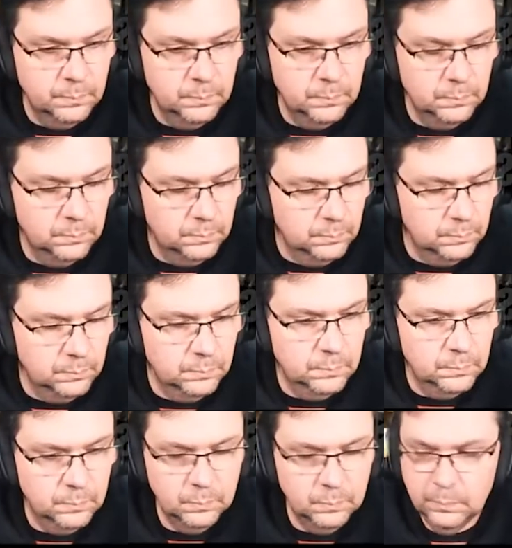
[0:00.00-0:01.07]

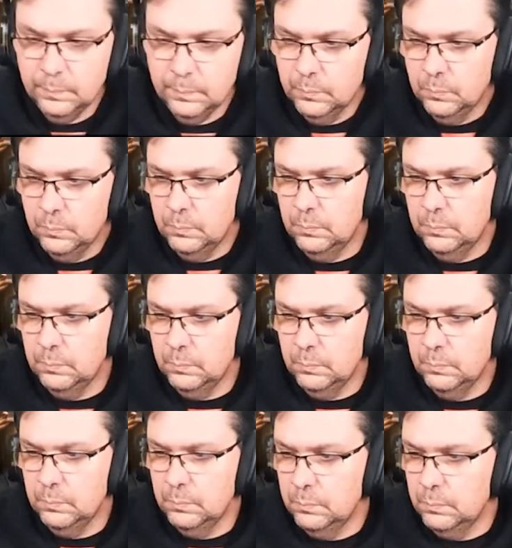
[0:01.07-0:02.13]
Projectile Debug on
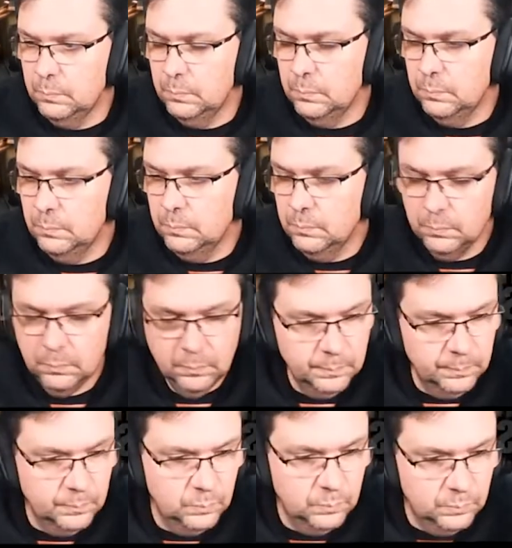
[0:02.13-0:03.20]
Steam. You can download
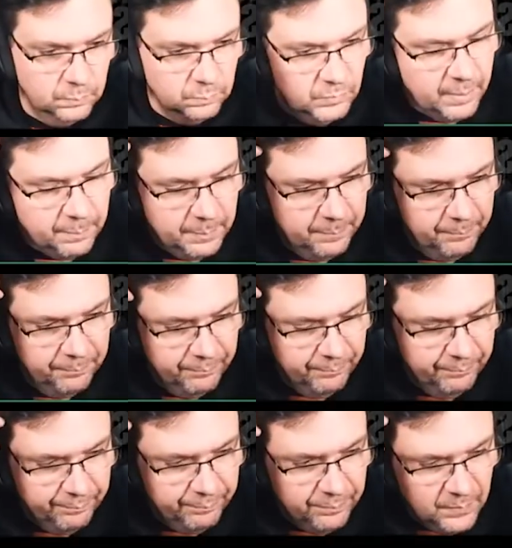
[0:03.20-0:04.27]
it. Yep.
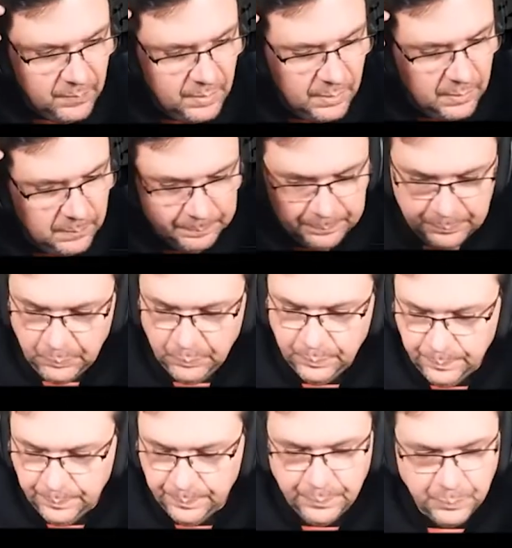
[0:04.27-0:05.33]
Um, so
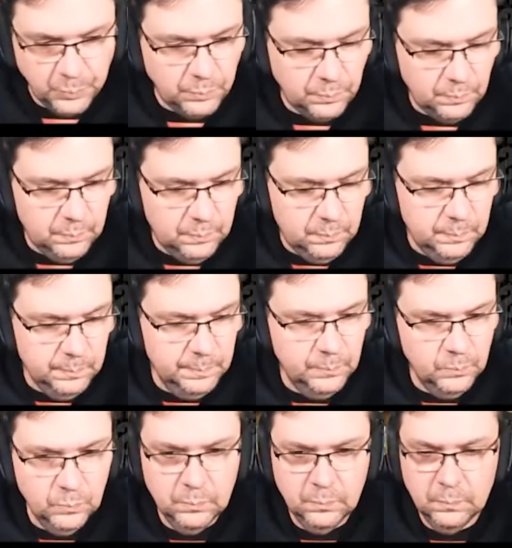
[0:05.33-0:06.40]
this mod
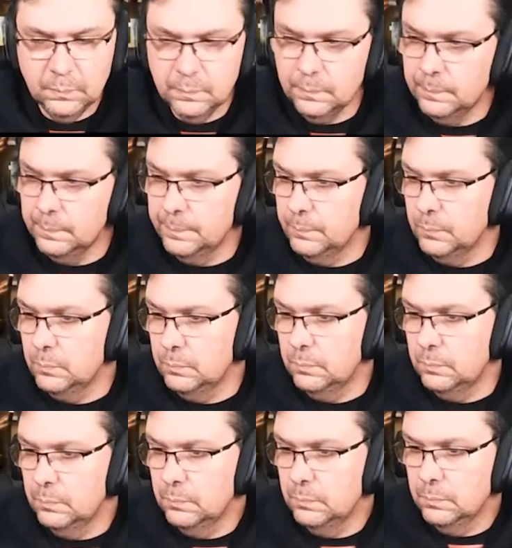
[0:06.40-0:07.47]
is
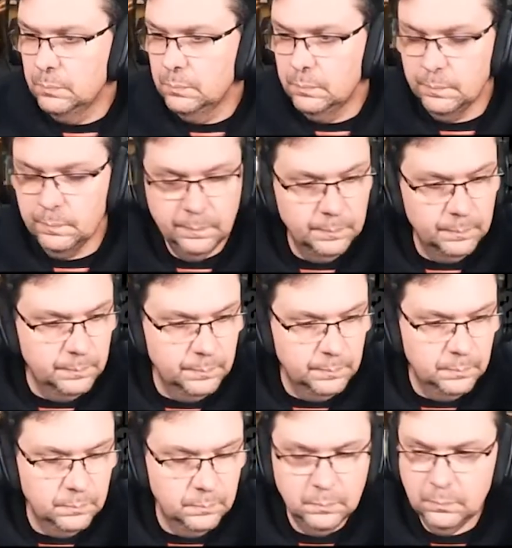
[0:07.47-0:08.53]
a bullet
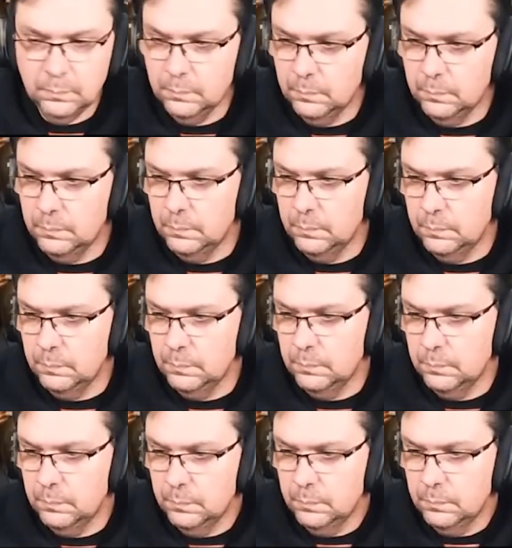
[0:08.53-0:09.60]
mod that tracks
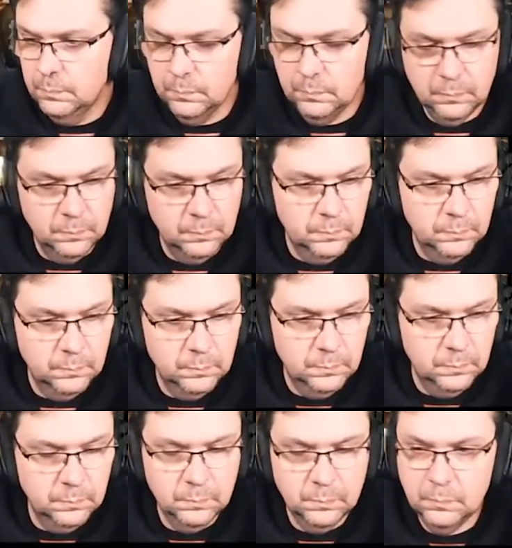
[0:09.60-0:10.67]
the bullets
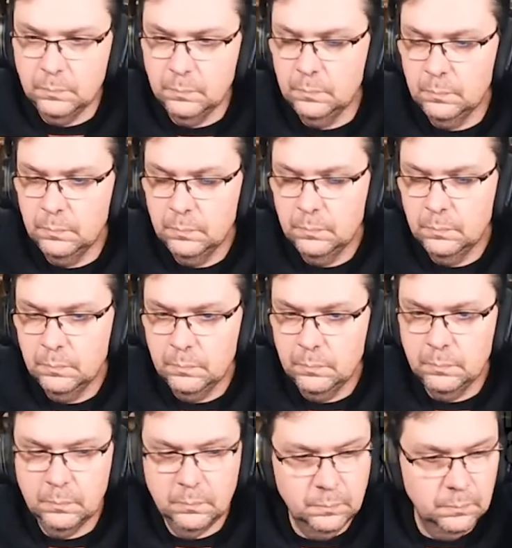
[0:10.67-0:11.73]
as they fly through the air.
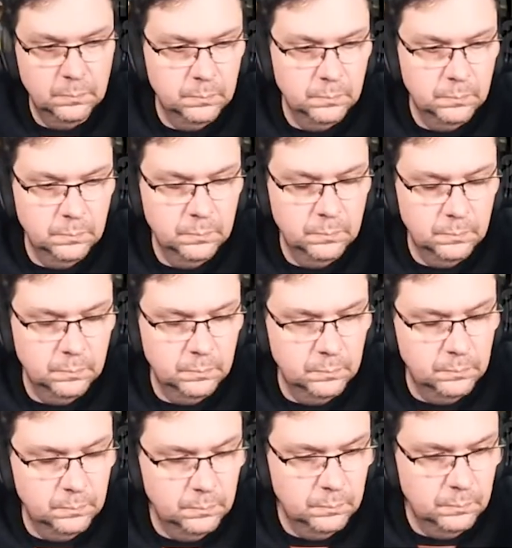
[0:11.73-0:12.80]
It doesn't work for
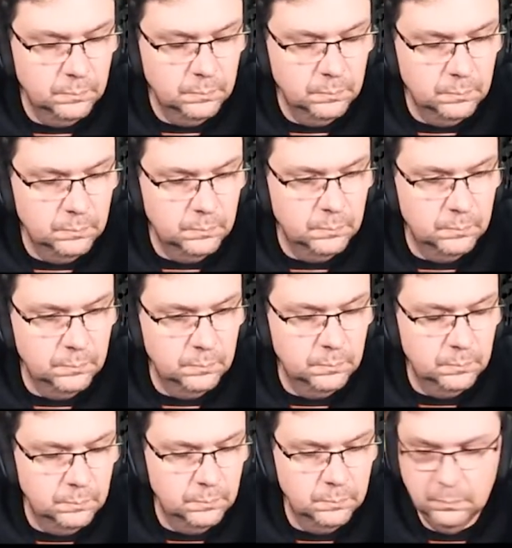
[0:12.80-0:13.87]
the newer ammo
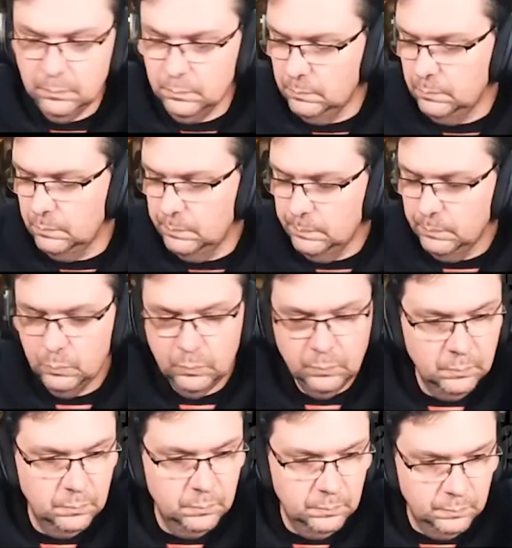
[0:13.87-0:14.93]
types, so the flare round,
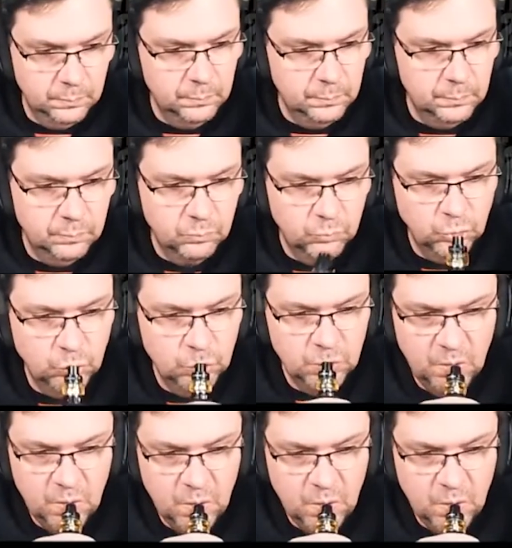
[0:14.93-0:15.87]
the flare rounds,